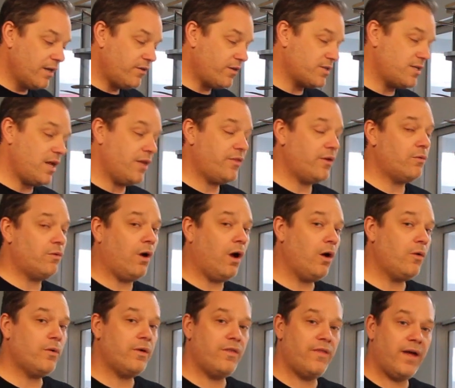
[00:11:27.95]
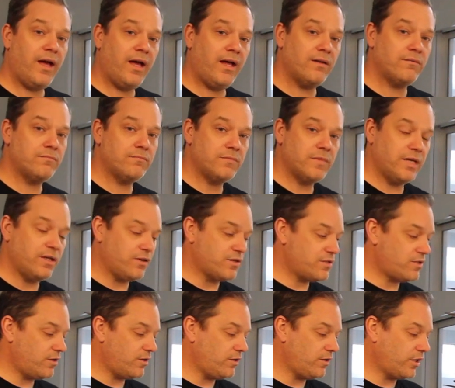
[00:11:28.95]
There's nothing wrong with that. It'll
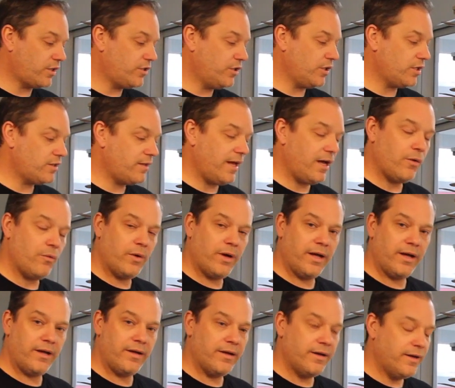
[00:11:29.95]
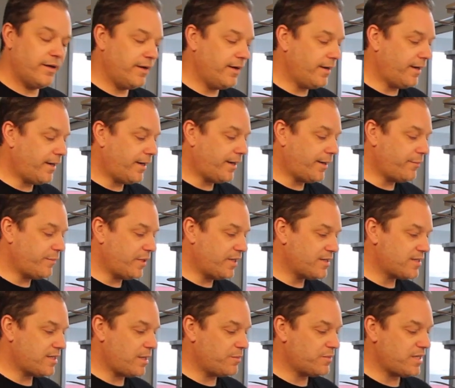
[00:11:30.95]
certainly cook that way. And
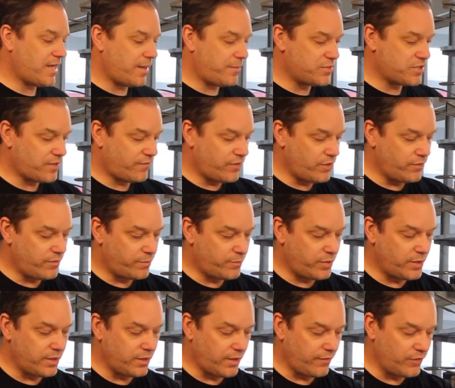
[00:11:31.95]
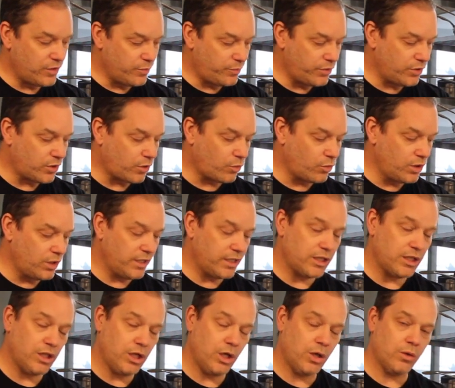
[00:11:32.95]
sometimes if you put a
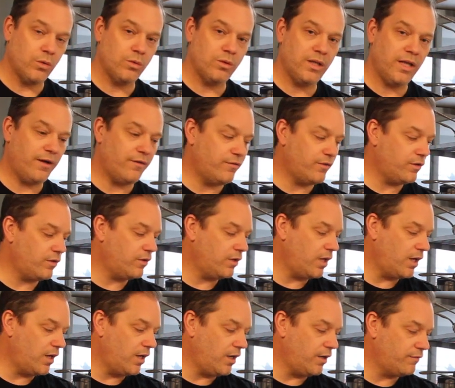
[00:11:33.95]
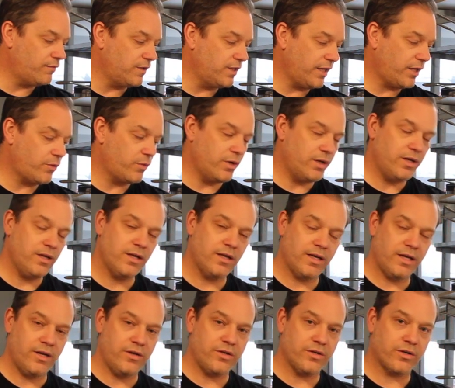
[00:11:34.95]
really low level of liquid
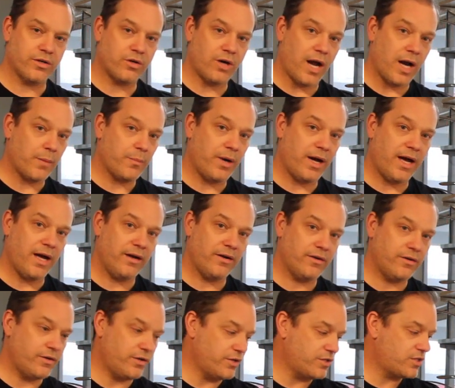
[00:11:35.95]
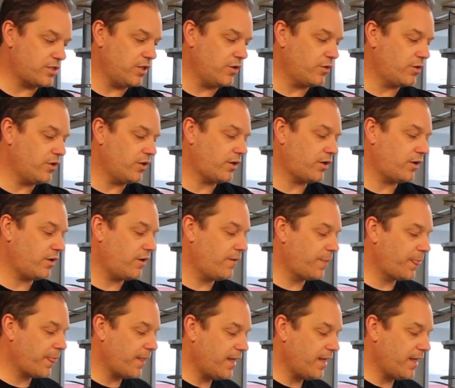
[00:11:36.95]
in your crock pot, in your slow cooker,